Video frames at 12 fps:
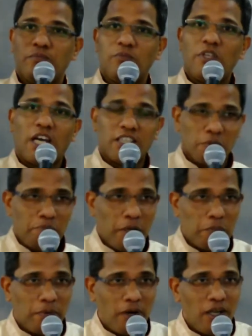the other
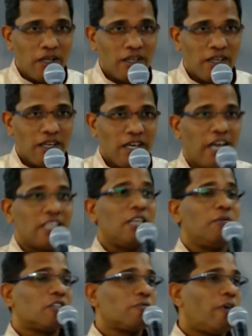people, and he
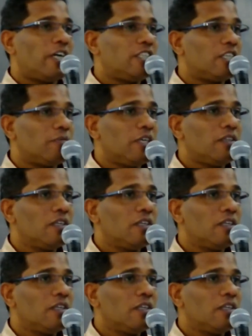was fighting with